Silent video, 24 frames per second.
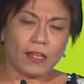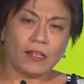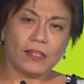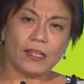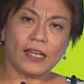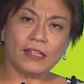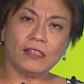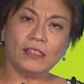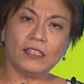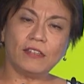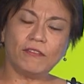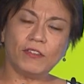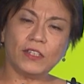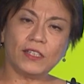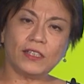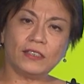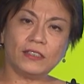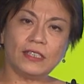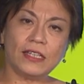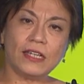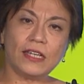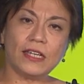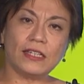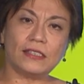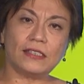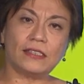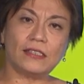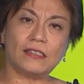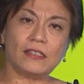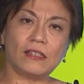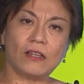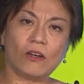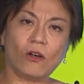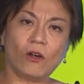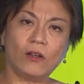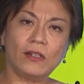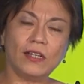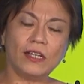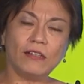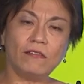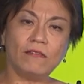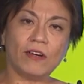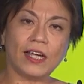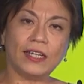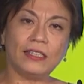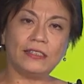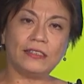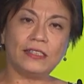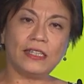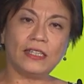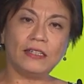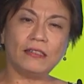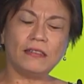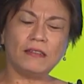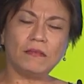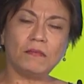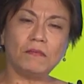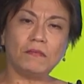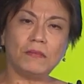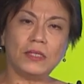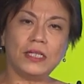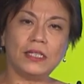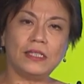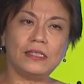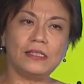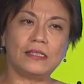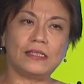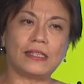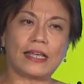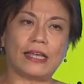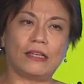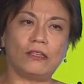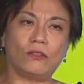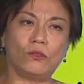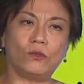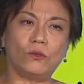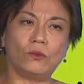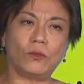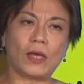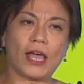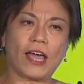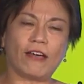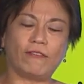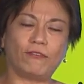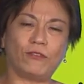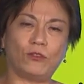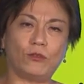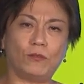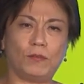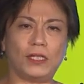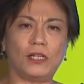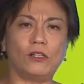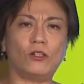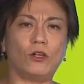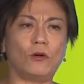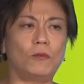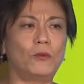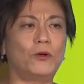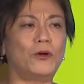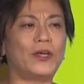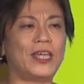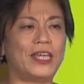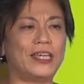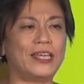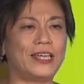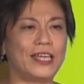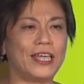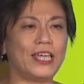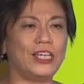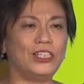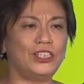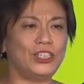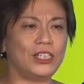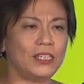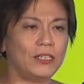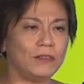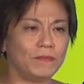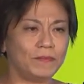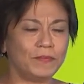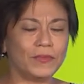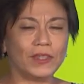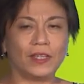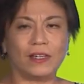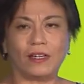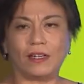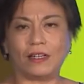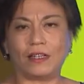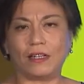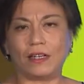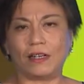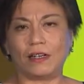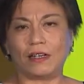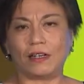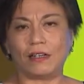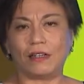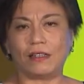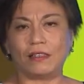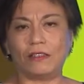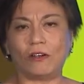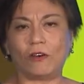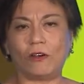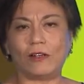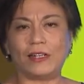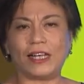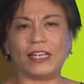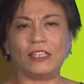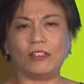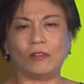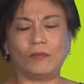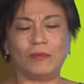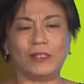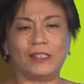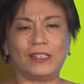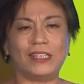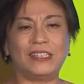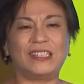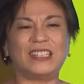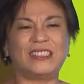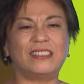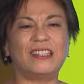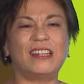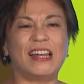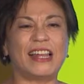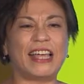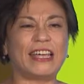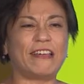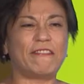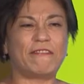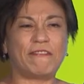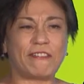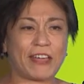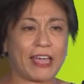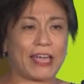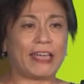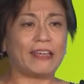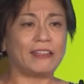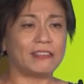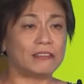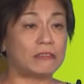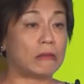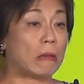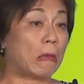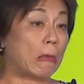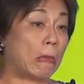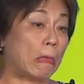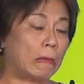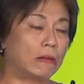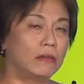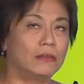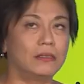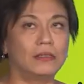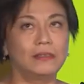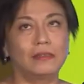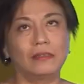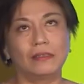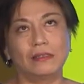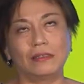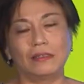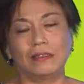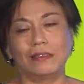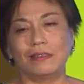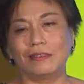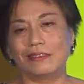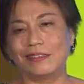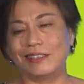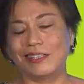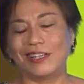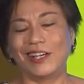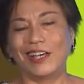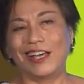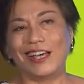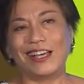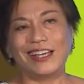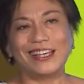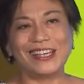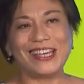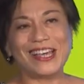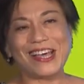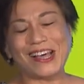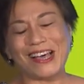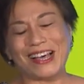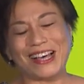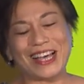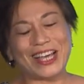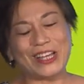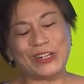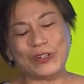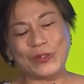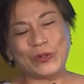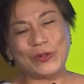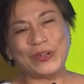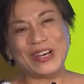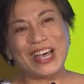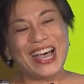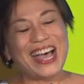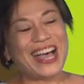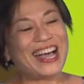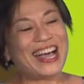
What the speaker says: the other difficulty is online writing means that you have to be a lot more engaging. The online community doesn't like facts. Yeah, I know.